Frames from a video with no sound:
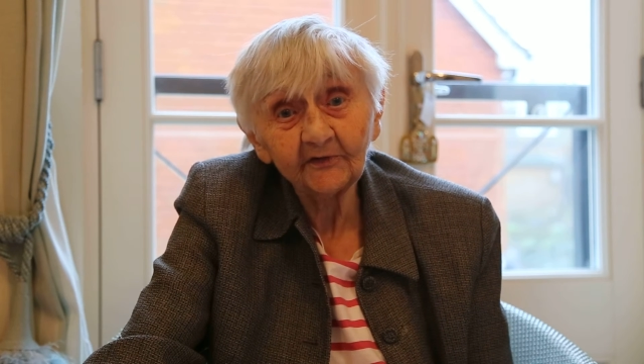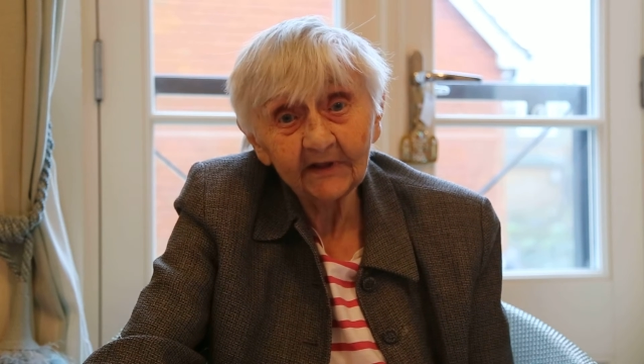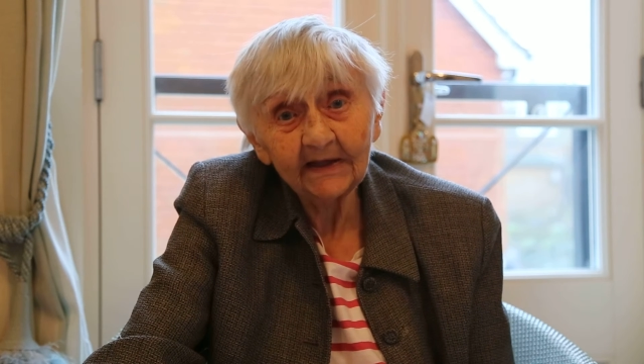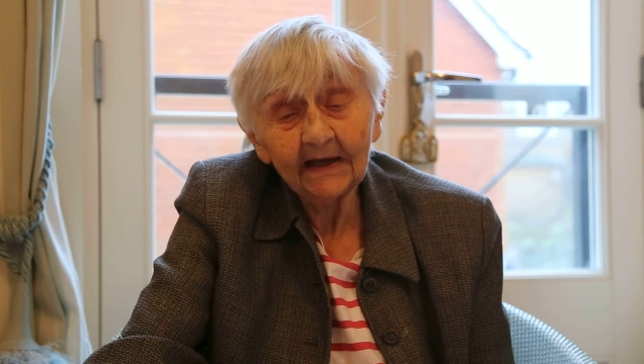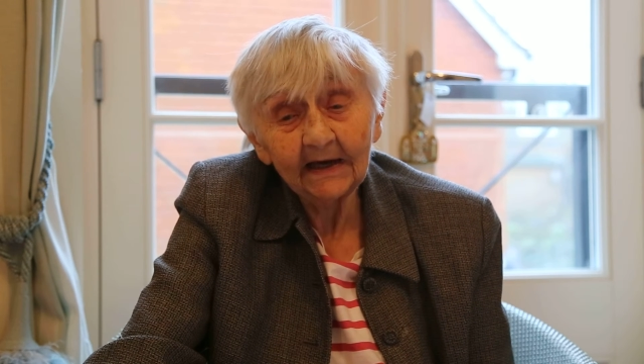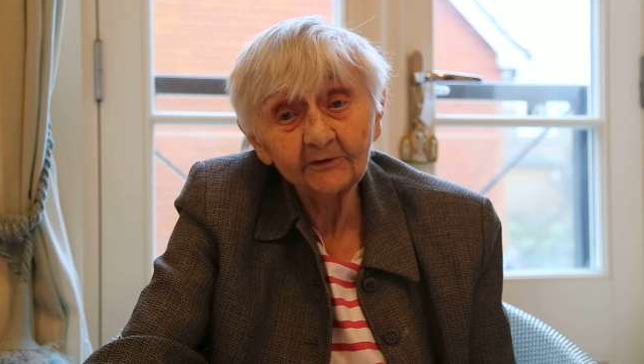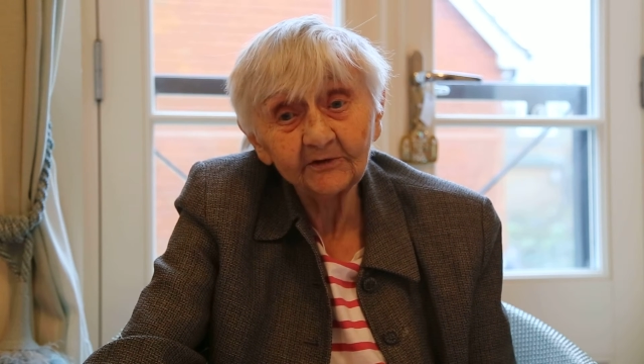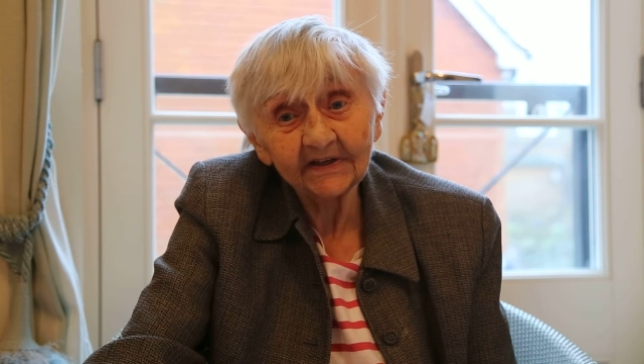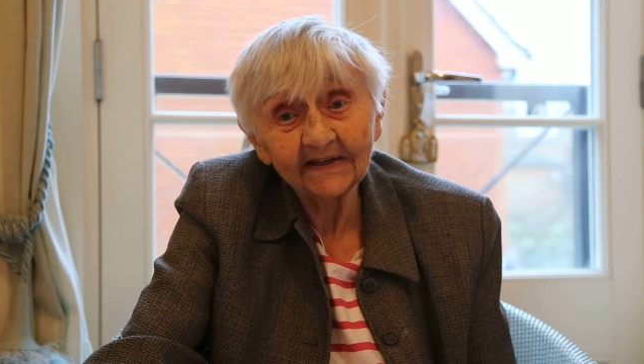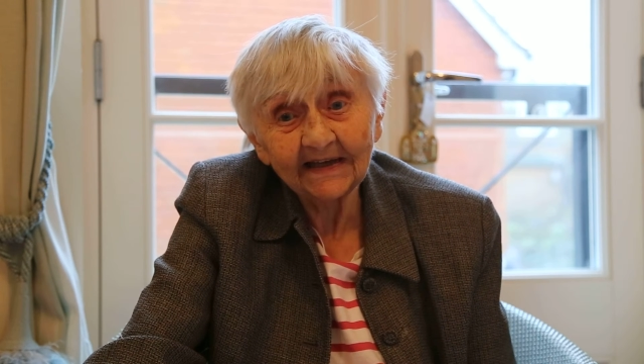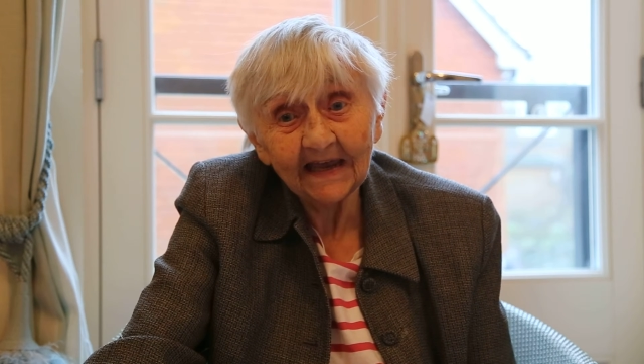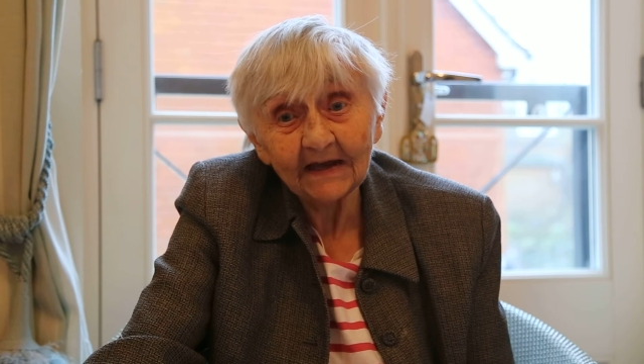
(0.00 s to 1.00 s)
they had to
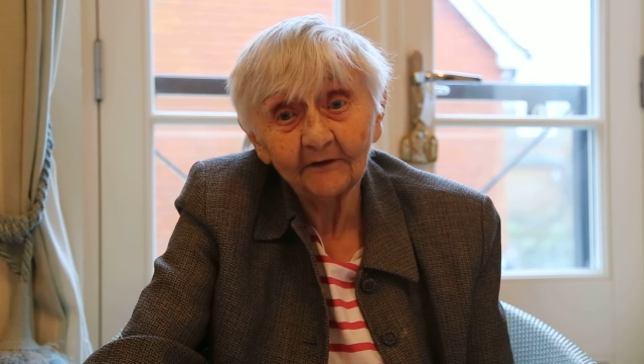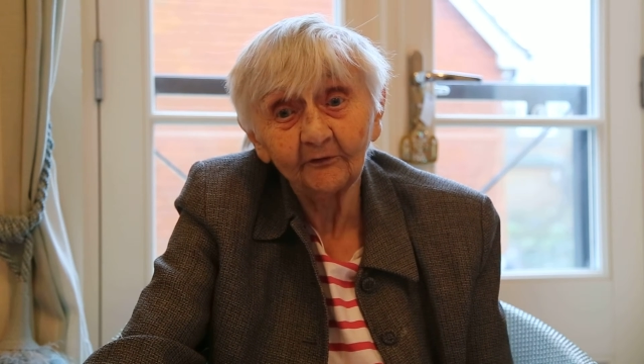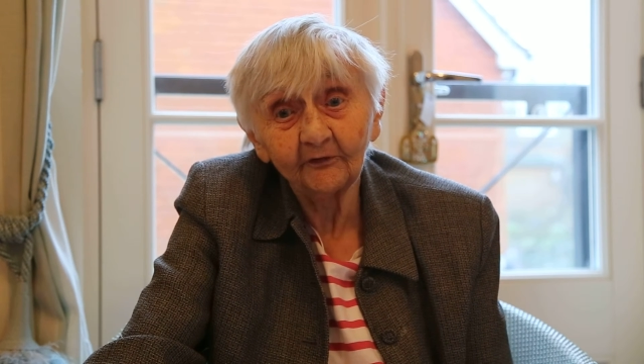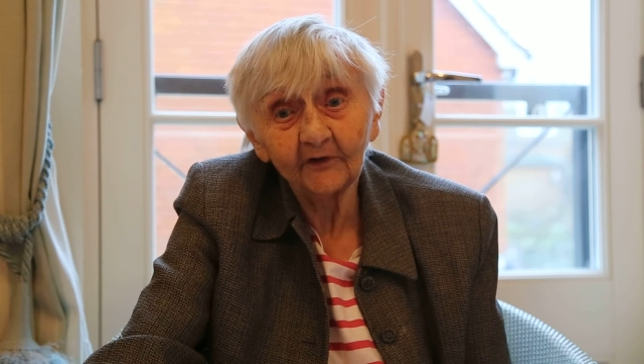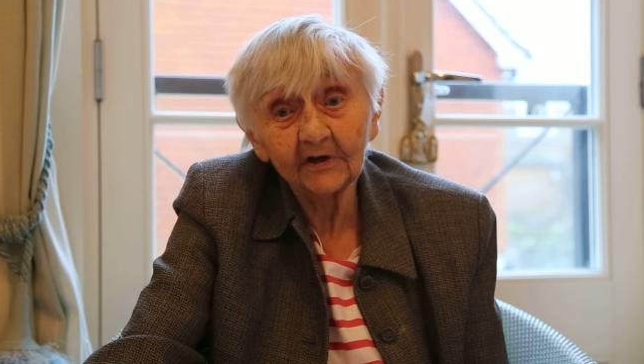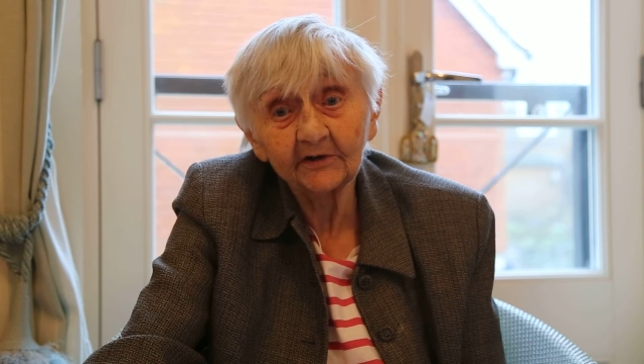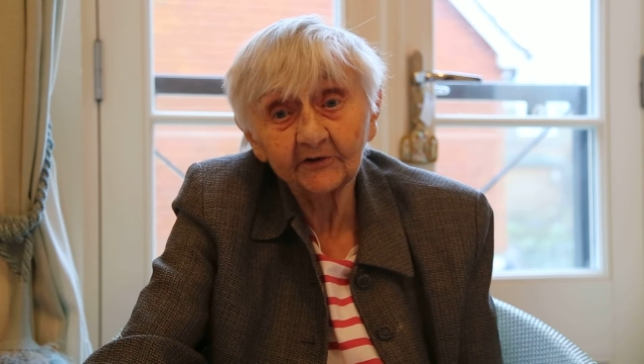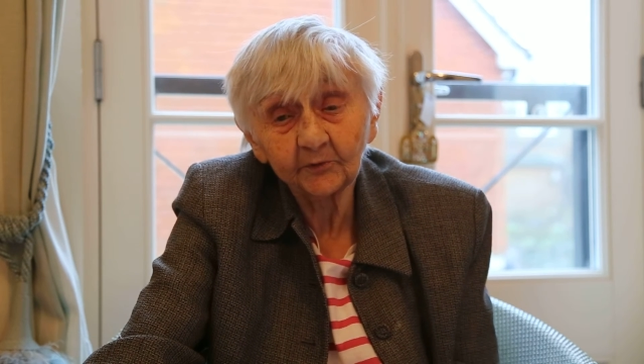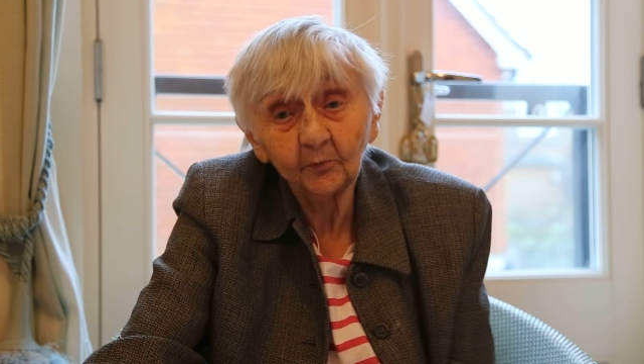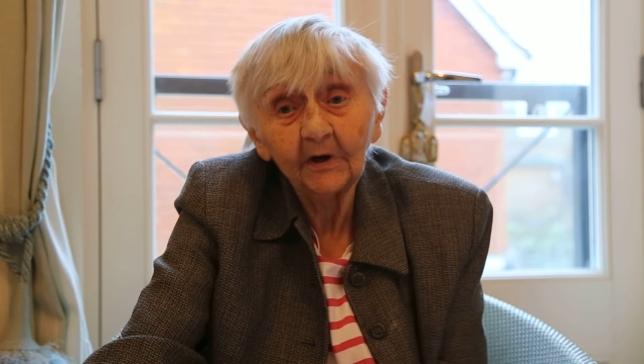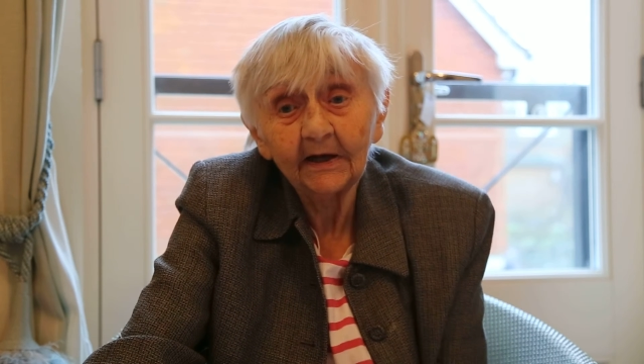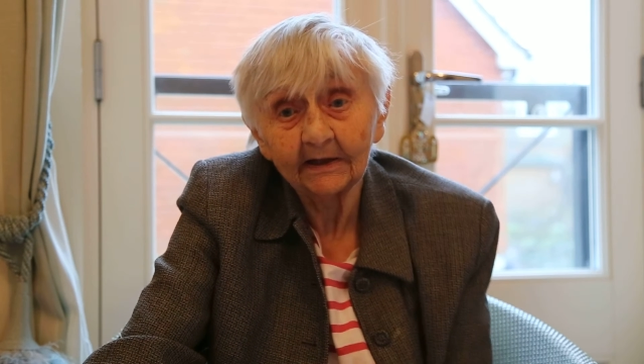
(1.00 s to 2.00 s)
give as
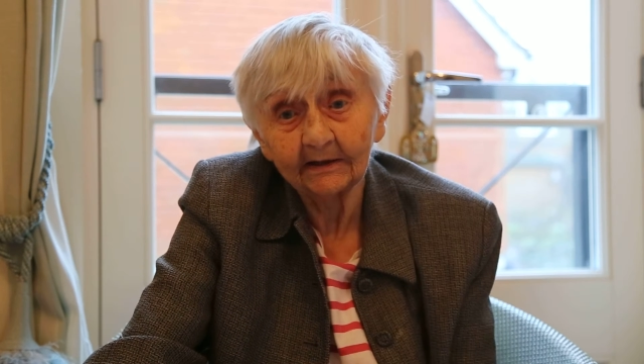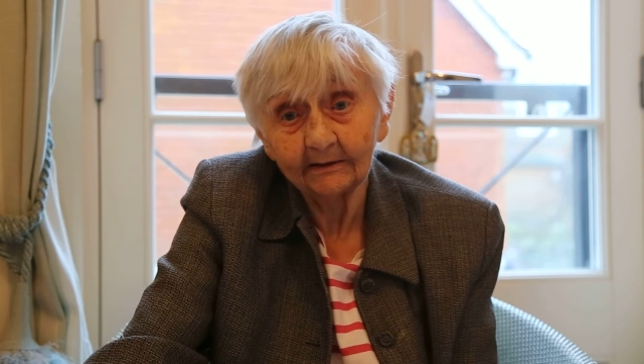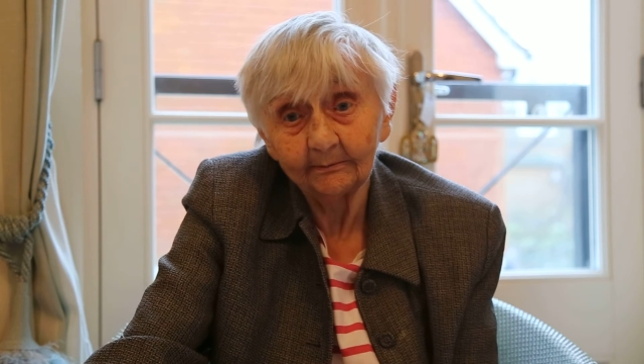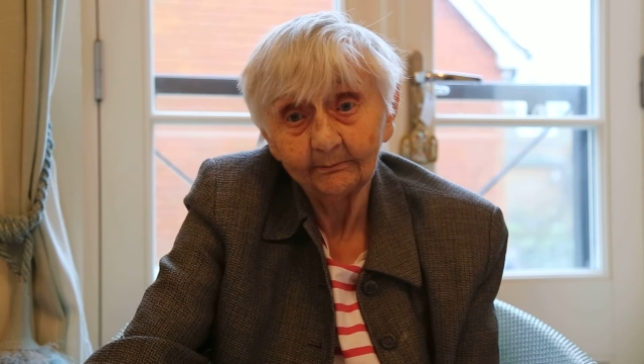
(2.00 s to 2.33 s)
well.